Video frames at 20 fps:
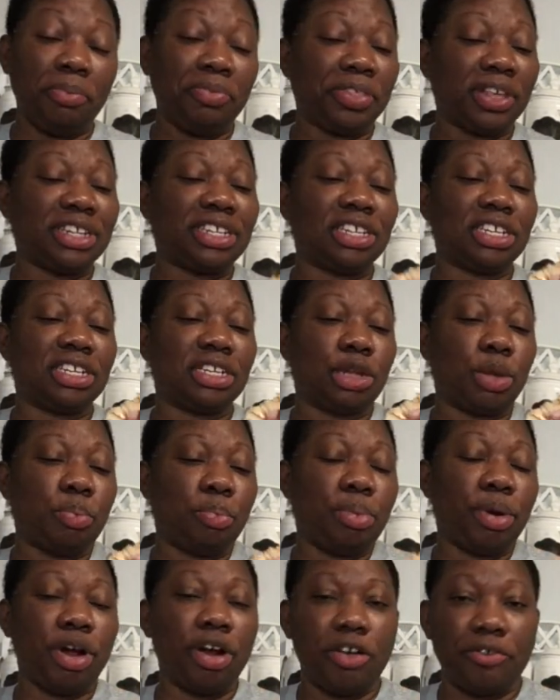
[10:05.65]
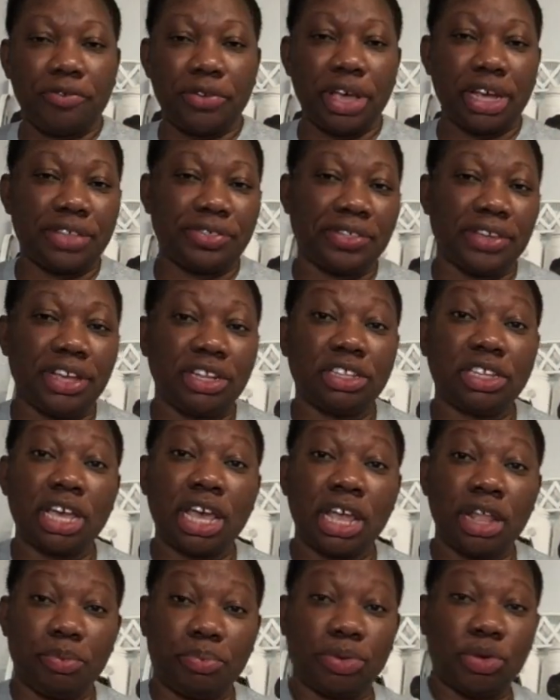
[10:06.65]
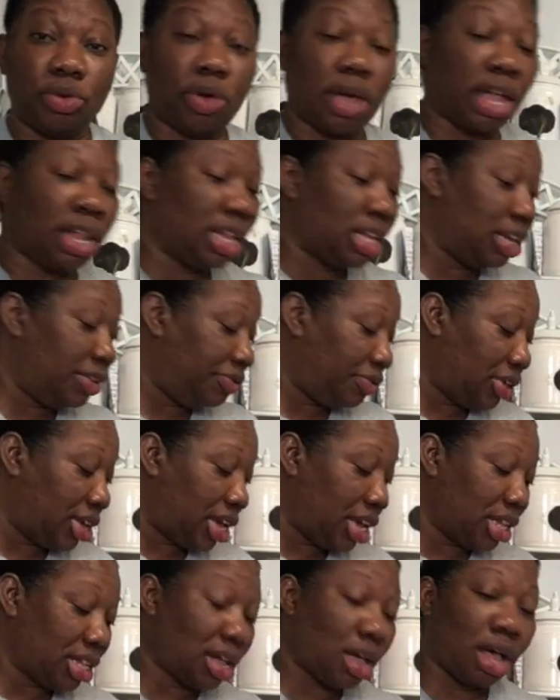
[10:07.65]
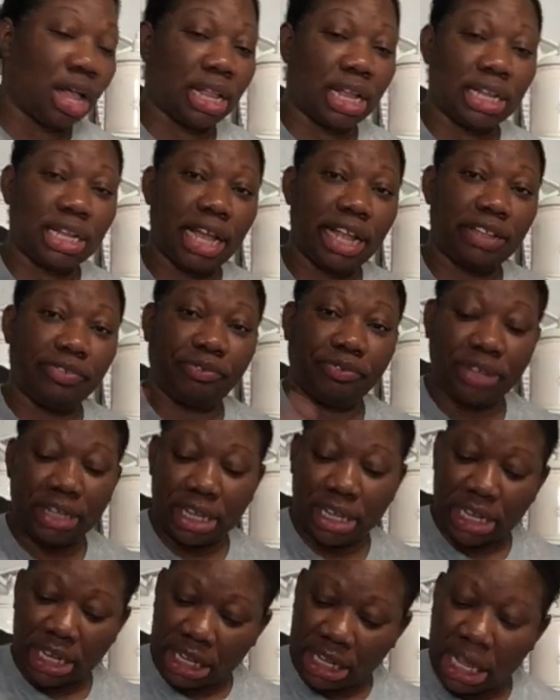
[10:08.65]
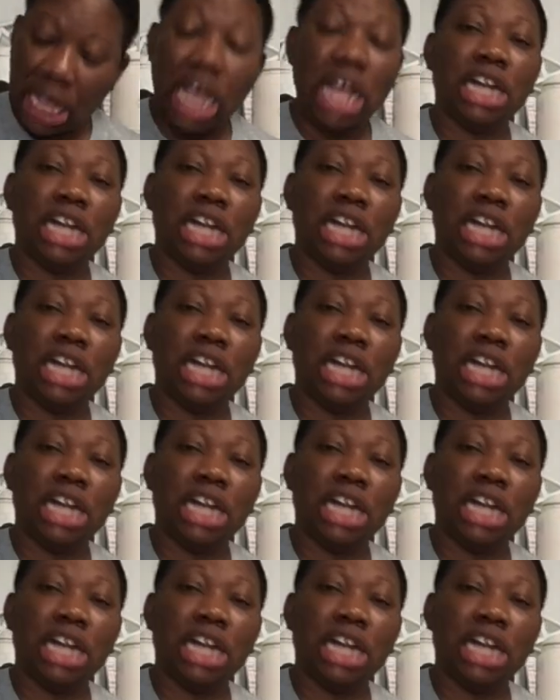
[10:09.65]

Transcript: this is the perfect thing to help you alleviate all of that feeling.